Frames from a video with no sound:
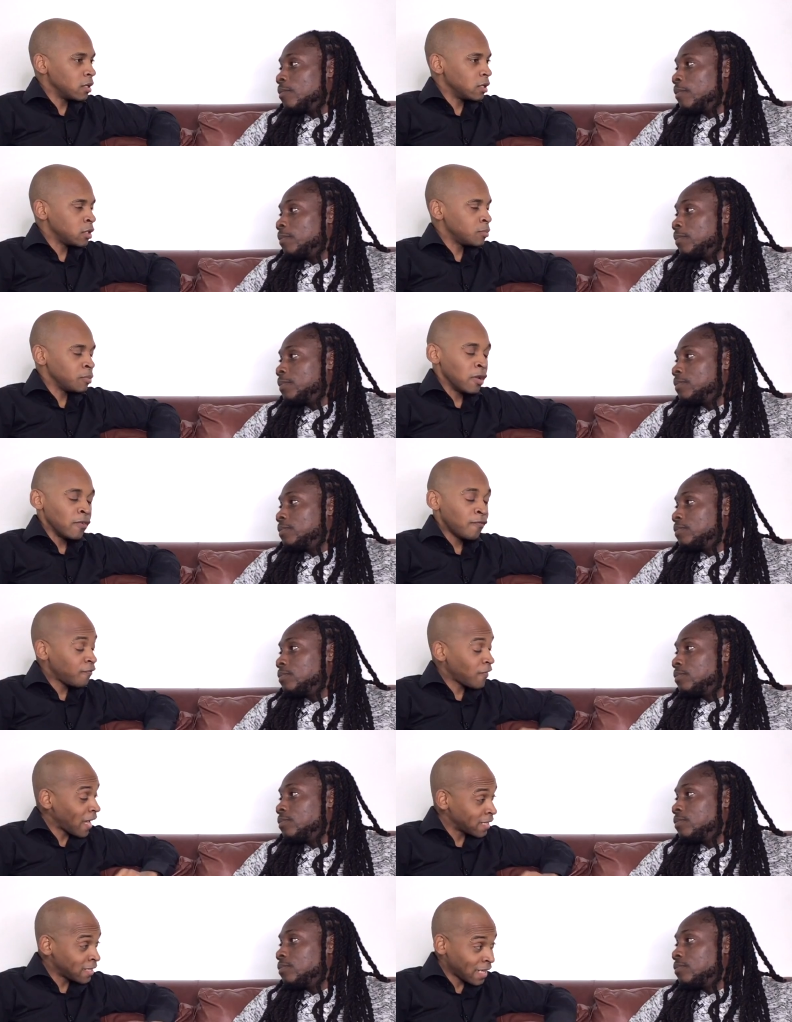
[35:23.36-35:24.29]
Speaker 1: It's been a
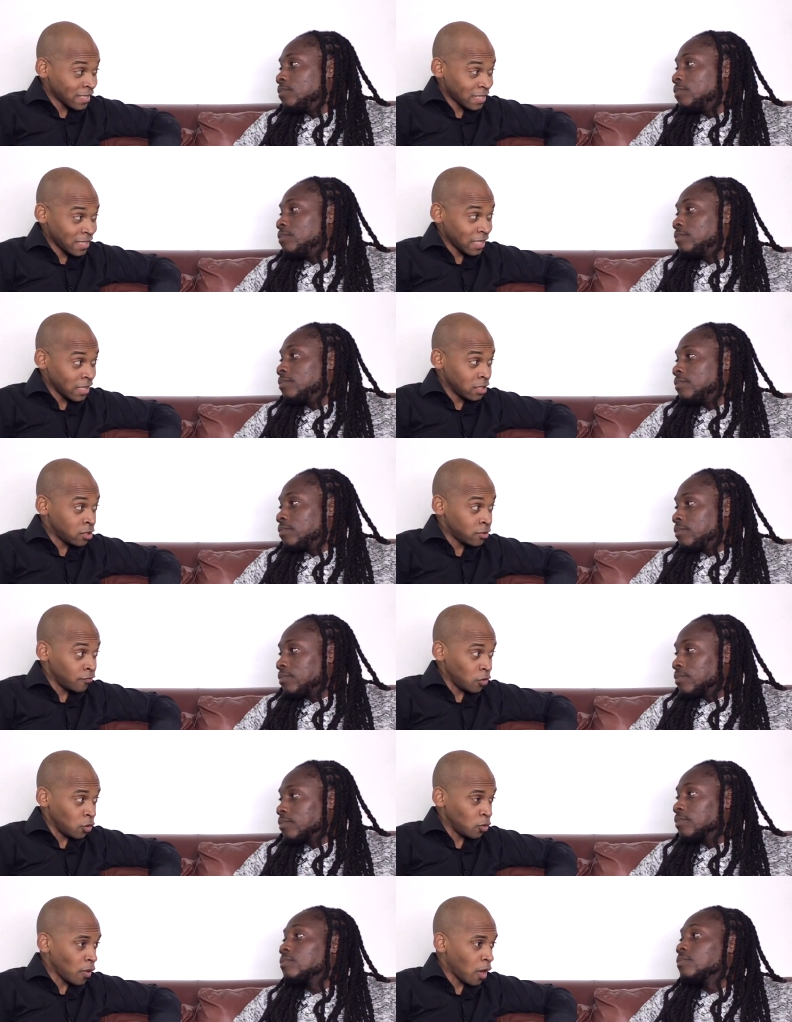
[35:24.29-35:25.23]
fantastic
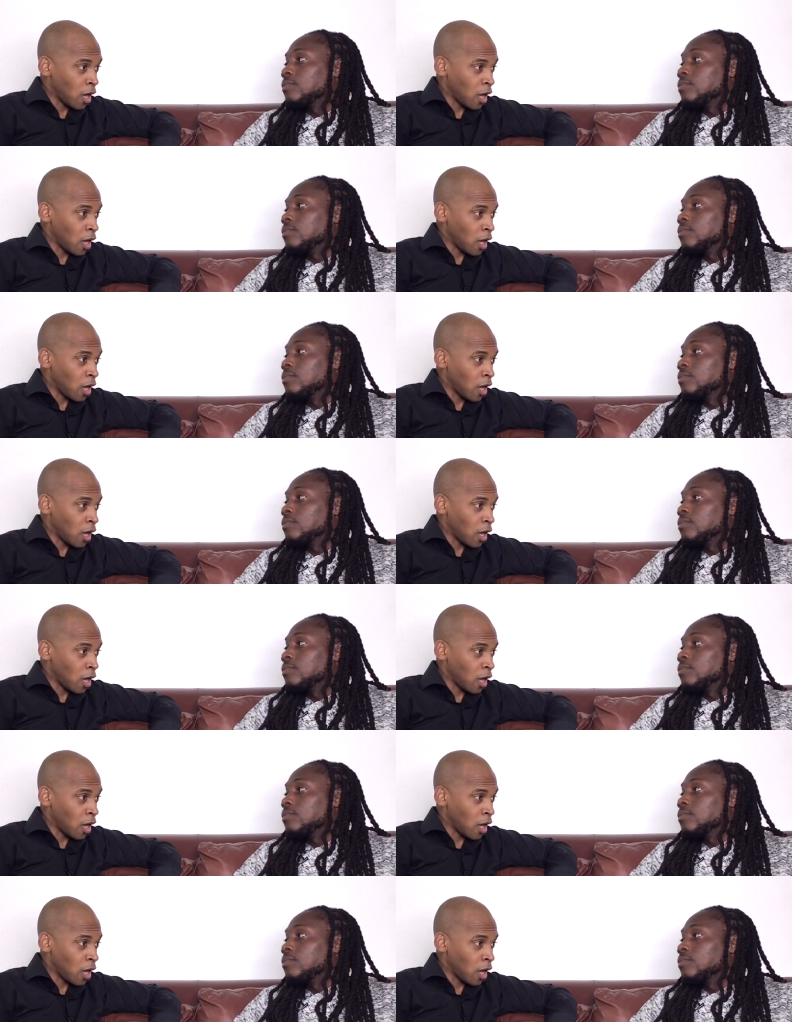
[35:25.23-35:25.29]
interview.